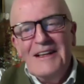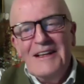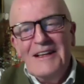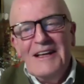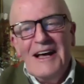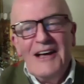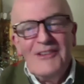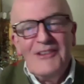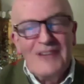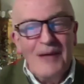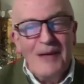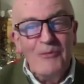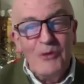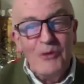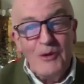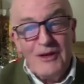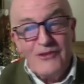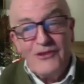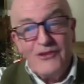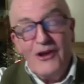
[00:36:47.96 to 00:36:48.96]
has come to
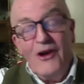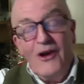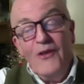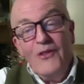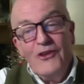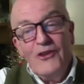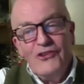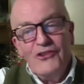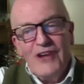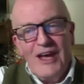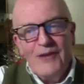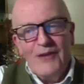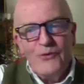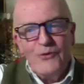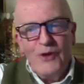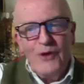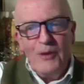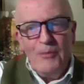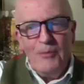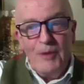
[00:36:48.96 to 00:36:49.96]
us on the chat
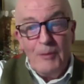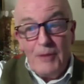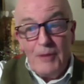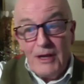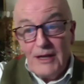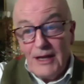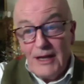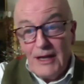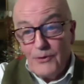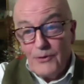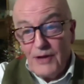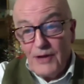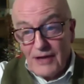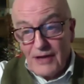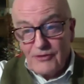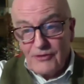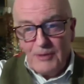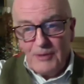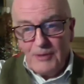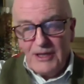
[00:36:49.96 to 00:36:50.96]
from Nathan
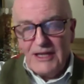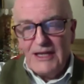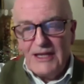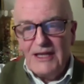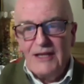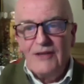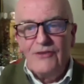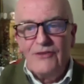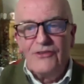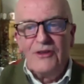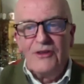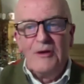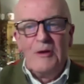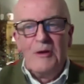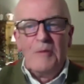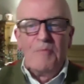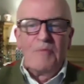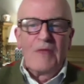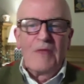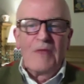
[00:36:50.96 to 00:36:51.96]
Hechtman. He is,
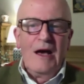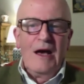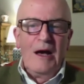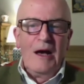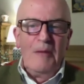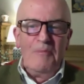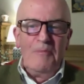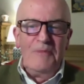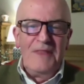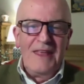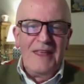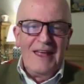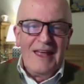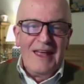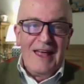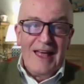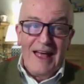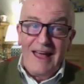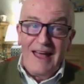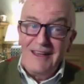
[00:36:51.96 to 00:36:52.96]

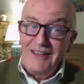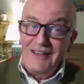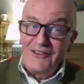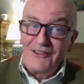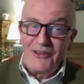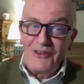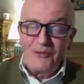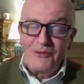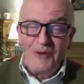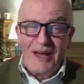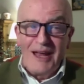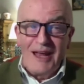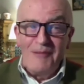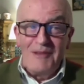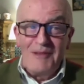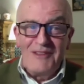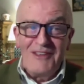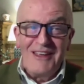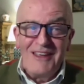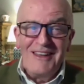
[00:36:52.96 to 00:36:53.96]
and it's this one. I
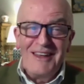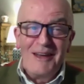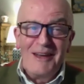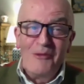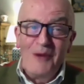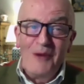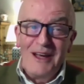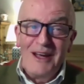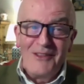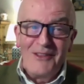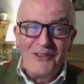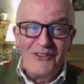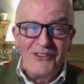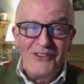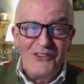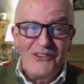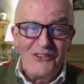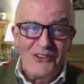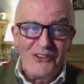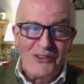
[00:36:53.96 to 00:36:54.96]
mean, in a way, this
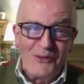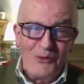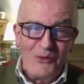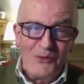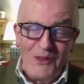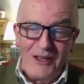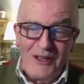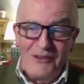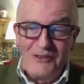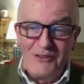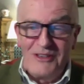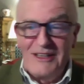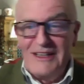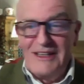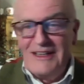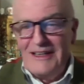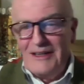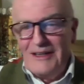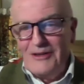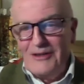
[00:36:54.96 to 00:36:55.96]
is the
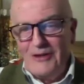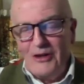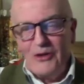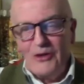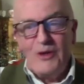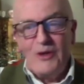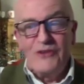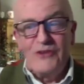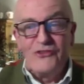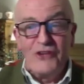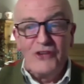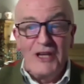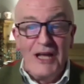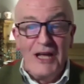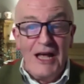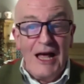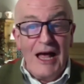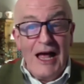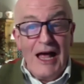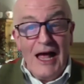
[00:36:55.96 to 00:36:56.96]
$64,000 question:
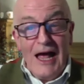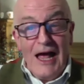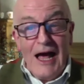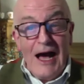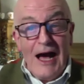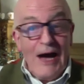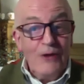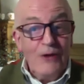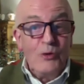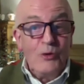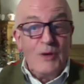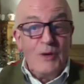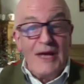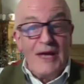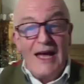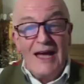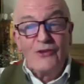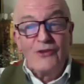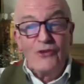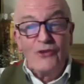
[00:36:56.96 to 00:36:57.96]
how do we
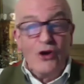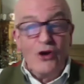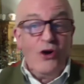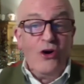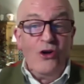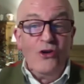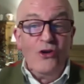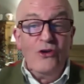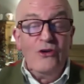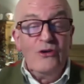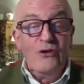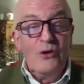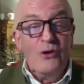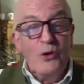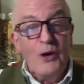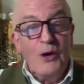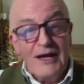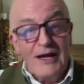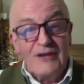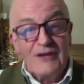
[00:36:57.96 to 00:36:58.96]
act on
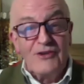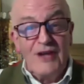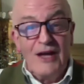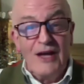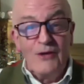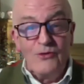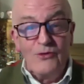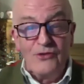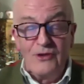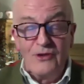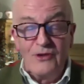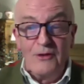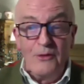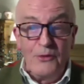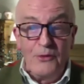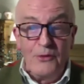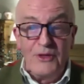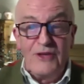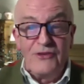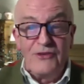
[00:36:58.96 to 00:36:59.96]
or act out
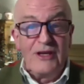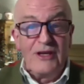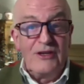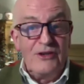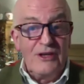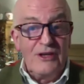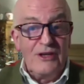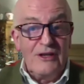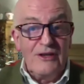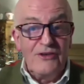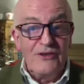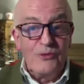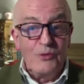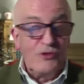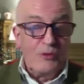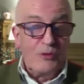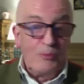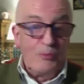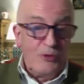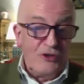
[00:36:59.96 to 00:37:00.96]
these ideas,
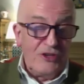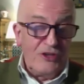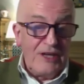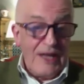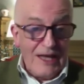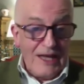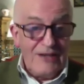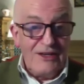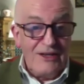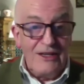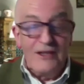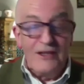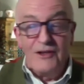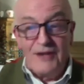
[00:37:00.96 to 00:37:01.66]
which are pretty heady and